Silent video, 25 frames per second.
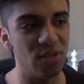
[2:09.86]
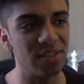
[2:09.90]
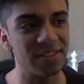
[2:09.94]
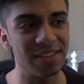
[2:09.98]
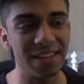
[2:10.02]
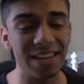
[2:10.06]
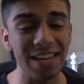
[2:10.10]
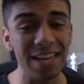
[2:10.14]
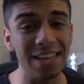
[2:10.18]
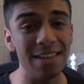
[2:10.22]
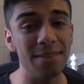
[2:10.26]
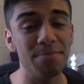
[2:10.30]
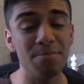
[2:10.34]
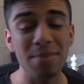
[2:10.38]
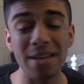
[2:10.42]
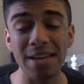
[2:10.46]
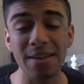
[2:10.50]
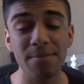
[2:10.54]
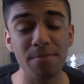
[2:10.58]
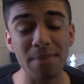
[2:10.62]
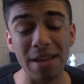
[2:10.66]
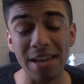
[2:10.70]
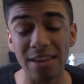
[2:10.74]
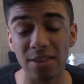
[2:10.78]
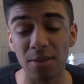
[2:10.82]
this could
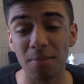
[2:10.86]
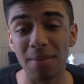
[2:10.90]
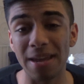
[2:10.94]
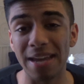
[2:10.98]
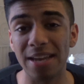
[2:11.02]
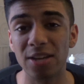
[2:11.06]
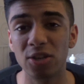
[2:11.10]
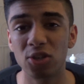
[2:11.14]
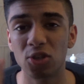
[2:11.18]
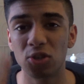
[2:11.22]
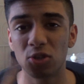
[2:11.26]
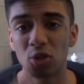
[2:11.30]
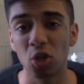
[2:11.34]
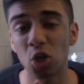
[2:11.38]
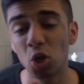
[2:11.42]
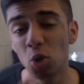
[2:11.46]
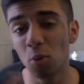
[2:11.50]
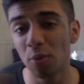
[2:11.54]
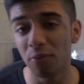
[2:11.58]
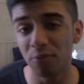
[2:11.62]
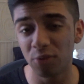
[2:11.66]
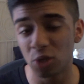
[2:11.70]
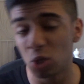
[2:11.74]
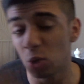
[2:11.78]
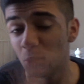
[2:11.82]
either mean
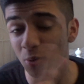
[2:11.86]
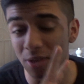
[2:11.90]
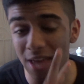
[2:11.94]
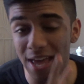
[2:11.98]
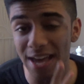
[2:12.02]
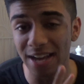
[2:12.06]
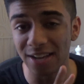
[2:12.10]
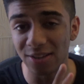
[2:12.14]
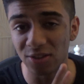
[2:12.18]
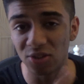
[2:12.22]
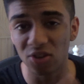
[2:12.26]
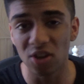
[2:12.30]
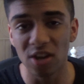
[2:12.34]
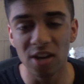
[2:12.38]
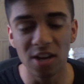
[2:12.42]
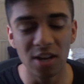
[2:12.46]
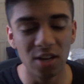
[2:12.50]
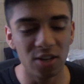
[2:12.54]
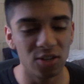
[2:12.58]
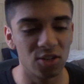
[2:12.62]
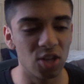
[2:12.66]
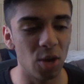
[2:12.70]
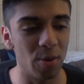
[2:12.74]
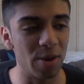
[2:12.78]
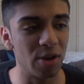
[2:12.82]
two things.
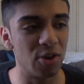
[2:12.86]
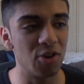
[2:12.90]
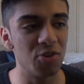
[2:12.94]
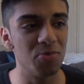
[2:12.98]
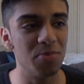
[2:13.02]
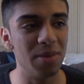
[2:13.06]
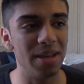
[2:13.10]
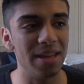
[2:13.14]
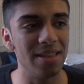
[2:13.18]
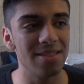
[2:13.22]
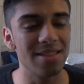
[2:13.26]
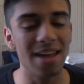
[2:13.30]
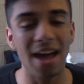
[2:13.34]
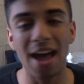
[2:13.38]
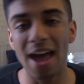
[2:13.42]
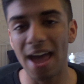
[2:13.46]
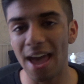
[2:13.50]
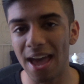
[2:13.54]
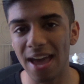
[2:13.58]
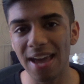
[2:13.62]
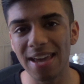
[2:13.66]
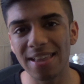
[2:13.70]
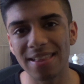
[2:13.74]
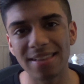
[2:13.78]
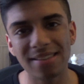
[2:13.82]
So it could mean
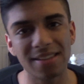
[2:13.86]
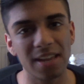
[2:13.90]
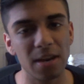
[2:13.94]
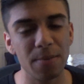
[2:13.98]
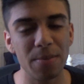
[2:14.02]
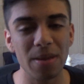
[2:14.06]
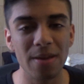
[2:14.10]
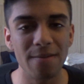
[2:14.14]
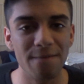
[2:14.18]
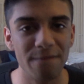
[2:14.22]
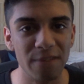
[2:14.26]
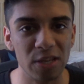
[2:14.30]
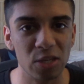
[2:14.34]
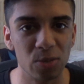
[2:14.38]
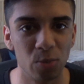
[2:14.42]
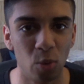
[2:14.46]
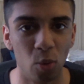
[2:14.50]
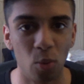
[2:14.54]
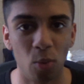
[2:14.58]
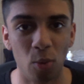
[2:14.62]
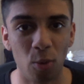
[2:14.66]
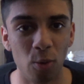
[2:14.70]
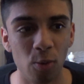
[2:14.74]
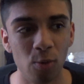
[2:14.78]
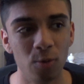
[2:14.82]
that A, there's going to be
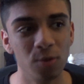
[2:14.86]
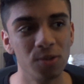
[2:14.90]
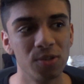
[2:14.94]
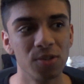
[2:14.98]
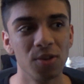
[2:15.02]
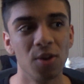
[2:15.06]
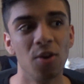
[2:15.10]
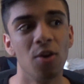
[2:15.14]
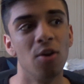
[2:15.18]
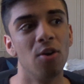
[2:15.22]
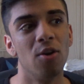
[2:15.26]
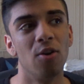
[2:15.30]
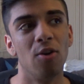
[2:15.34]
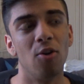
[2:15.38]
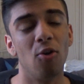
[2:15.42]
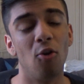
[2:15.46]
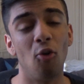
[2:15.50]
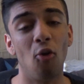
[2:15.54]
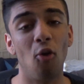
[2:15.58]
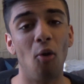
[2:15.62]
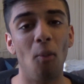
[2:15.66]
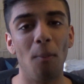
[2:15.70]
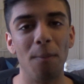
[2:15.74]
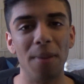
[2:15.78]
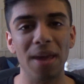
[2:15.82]
invisible walls,
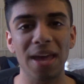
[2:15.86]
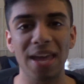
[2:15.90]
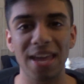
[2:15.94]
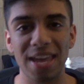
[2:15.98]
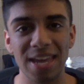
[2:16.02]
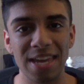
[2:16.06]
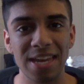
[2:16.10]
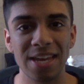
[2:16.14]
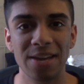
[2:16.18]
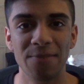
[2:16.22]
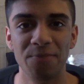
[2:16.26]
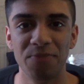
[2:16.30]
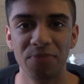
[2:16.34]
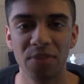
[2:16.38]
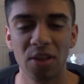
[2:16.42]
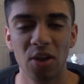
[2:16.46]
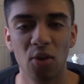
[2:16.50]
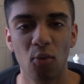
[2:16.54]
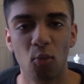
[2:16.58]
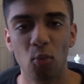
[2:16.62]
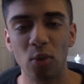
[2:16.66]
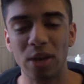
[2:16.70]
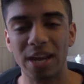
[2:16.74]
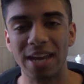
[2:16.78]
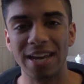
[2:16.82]
or B,
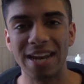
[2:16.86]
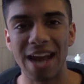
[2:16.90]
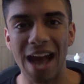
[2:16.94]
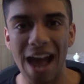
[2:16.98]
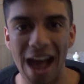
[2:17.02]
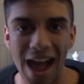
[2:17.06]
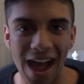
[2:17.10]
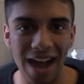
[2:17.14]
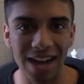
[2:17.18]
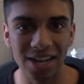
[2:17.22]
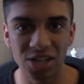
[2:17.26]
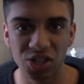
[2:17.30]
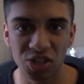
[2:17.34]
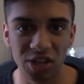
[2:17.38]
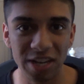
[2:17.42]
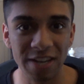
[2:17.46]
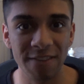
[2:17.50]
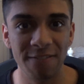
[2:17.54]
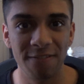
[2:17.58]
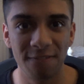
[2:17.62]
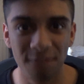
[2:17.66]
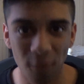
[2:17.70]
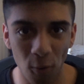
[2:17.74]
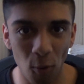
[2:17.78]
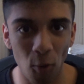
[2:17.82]
we can actually
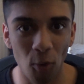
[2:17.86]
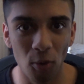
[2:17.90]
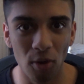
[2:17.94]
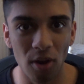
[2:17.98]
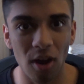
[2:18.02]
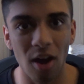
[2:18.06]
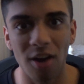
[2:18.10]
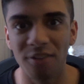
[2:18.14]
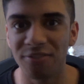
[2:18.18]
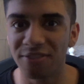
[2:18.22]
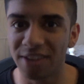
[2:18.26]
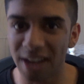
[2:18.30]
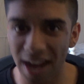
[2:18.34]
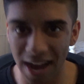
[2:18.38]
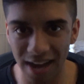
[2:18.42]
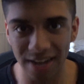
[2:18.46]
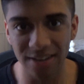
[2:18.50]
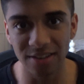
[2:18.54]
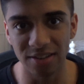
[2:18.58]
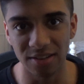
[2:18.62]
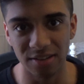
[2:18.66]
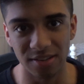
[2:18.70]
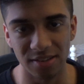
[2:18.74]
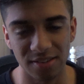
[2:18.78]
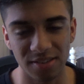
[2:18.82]
fall off
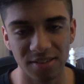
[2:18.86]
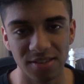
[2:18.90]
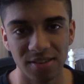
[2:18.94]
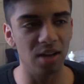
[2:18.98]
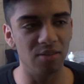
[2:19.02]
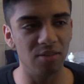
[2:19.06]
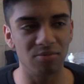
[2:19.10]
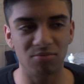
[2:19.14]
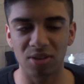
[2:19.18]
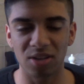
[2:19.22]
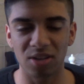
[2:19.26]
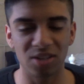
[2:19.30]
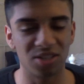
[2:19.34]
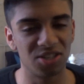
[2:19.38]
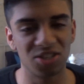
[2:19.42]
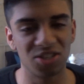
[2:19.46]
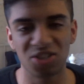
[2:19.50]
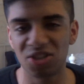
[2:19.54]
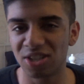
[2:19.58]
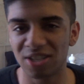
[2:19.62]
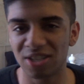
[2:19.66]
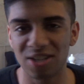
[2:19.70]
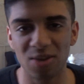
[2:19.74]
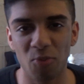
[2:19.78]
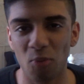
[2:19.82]
canyons. It's
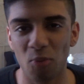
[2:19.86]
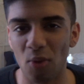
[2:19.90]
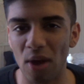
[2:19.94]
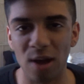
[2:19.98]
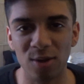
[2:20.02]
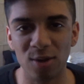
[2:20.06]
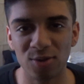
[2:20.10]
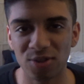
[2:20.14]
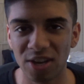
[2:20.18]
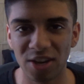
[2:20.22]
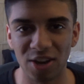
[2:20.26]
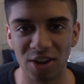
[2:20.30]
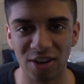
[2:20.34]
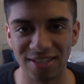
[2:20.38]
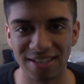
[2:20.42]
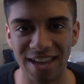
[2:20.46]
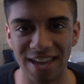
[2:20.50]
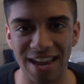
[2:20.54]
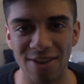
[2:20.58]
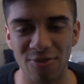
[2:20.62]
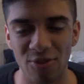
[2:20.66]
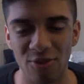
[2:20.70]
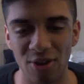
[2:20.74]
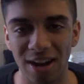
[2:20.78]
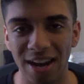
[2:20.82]
just, what else can I
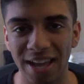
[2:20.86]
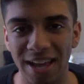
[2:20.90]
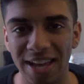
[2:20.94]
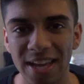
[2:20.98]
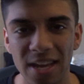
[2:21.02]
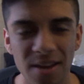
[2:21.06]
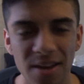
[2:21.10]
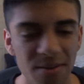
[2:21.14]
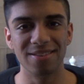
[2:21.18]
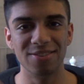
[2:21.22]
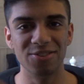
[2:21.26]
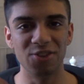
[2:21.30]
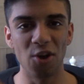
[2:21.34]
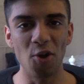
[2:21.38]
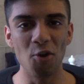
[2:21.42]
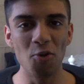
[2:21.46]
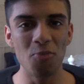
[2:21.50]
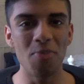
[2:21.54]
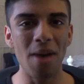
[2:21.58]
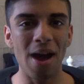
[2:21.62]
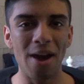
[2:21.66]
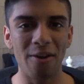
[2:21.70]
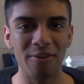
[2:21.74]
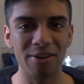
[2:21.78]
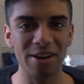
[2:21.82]
say, really? No
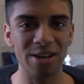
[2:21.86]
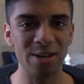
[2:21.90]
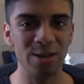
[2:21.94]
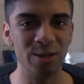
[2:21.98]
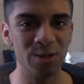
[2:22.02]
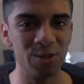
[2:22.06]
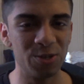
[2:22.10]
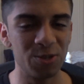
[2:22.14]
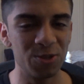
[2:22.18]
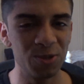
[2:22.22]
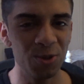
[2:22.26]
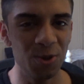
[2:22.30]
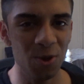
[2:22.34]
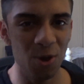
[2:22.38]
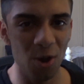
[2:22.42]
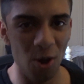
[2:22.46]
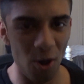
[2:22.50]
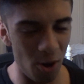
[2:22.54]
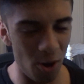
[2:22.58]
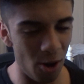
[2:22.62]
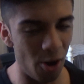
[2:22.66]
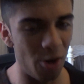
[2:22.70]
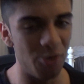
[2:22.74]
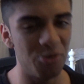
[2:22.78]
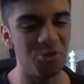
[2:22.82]
barriers
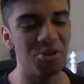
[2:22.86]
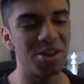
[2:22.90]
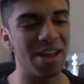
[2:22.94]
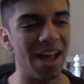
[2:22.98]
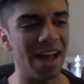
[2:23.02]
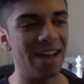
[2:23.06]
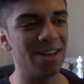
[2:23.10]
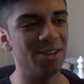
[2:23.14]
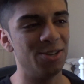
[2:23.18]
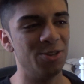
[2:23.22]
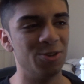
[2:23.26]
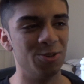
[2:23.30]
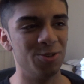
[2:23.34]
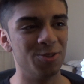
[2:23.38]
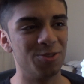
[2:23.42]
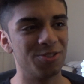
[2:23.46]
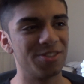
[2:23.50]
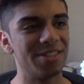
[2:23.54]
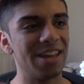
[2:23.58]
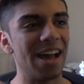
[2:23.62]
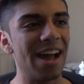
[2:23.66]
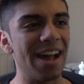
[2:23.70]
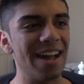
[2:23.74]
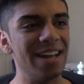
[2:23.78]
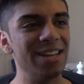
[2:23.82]
on the canyons.
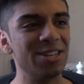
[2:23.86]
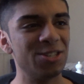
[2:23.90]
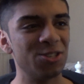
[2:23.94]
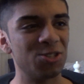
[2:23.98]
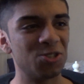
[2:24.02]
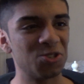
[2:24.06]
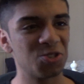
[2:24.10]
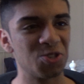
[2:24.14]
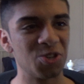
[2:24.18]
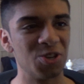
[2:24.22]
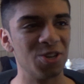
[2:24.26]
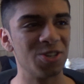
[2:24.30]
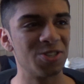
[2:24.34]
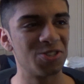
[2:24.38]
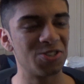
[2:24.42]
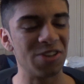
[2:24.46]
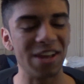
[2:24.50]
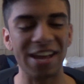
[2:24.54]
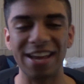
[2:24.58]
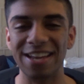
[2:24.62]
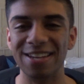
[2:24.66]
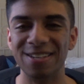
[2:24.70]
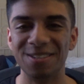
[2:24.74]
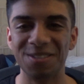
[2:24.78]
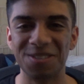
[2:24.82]
That is
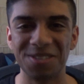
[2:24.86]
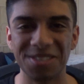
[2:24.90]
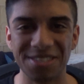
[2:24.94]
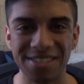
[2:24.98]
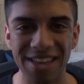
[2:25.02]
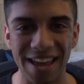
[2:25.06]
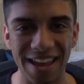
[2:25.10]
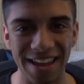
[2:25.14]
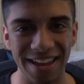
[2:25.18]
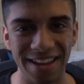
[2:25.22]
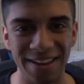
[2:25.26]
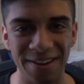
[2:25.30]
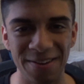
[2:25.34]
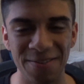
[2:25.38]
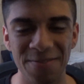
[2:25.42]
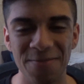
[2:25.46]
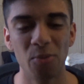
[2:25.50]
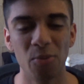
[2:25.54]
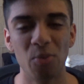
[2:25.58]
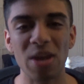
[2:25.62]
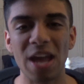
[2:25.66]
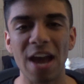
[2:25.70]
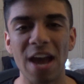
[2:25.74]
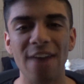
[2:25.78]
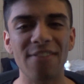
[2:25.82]
just insane.
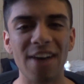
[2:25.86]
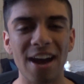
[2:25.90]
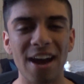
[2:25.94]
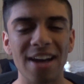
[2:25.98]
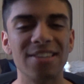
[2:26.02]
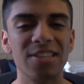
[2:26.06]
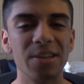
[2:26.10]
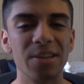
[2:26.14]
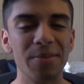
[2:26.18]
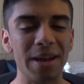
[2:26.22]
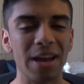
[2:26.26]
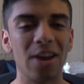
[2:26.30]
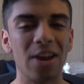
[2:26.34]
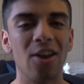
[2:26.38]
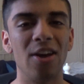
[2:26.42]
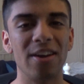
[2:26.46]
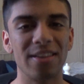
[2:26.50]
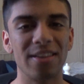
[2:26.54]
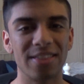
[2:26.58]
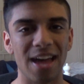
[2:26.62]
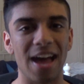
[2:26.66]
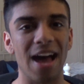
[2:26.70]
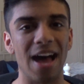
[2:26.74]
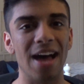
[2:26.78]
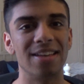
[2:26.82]
We haven't had something
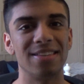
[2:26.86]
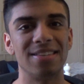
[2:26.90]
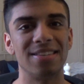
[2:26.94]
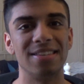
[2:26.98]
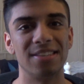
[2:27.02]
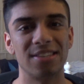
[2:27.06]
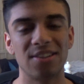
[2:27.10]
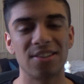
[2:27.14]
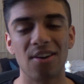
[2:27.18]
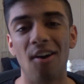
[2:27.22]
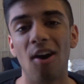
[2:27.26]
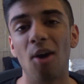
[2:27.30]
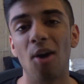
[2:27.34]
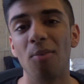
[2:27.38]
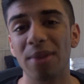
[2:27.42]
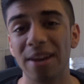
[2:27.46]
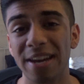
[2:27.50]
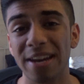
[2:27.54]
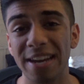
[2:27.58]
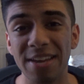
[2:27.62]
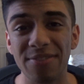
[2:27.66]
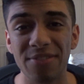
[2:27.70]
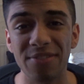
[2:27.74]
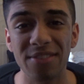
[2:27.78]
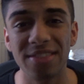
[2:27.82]
like that since Carbon,
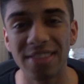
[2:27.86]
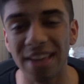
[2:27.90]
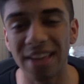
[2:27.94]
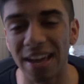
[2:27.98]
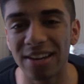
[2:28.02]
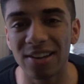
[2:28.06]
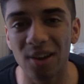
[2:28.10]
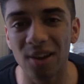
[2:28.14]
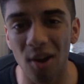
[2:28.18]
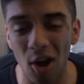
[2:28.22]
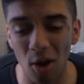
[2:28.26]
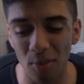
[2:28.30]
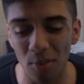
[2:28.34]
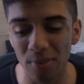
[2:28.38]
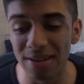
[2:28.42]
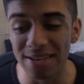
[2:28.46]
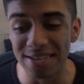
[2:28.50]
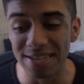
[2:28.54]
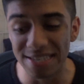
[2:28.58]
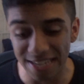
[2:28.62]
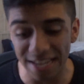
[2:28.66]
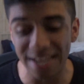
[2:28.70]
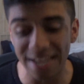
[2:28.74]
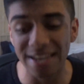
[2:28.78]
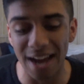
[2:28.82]
and even then,
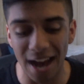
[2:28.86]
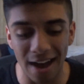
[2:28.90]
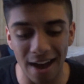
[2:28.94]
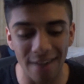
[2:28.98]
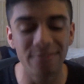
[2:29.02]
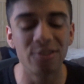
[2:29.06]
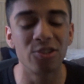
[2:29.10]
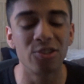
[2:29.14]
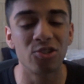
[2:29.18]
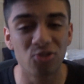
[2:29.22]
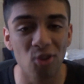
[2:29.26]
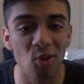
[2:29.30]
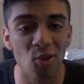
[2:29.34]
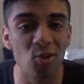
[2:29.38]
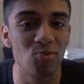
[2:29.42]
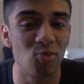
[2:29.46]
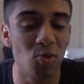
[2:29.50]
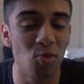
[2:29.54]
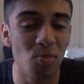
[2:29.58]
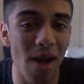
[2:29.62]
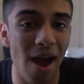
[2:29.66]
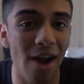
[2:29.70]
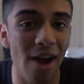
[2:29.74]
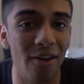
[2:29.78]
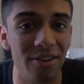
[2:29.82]
Carbon did have
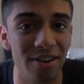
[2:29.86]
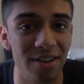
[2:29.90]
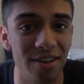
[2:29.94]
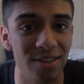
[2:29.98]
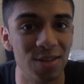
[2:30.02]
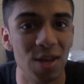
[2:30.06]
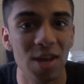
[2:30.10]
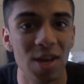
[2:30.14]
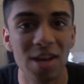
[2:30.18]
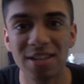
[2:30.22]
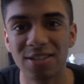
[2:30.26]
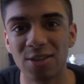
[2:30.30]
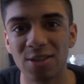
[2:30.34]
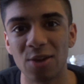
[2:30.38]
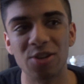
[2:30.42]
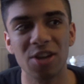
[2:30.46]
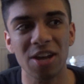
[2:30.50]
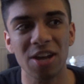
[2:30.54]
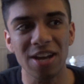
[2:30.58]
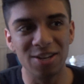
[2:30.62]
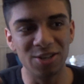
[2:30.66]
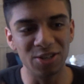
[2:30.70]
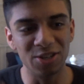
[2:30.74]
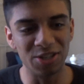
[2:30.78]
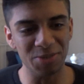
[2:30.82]
destructible barriers. So
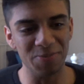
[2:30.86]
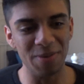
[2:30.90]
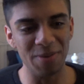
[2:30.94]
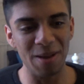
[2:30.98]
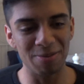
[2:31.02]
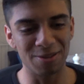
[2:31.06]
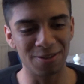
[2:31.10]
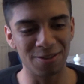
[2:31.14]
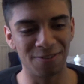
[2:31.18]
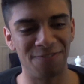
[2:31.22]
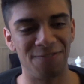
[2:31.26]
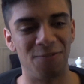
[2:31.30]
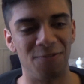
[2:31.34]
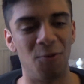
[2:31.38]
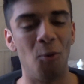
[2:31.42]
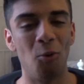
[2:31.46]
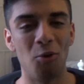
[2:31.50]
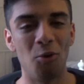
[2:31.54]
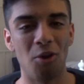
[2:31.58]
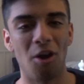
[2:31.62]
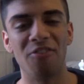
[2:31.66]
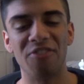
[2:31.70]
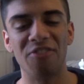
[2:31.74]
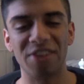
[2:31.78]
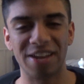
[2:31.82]
just to be able to
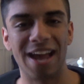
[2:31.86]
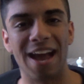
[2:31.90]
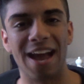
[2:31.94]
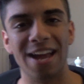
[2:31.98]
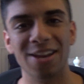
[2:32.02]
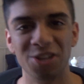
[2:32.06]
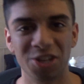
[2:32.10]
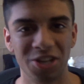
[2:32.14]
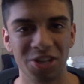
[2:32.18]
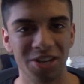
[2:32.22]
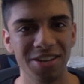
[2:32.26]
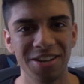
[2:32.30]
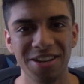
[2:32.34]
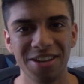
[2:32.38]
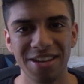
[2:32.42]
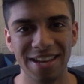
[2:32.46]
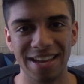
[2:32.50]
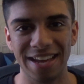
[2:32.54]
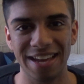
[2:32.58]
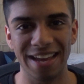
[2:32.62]
fall off a canyon,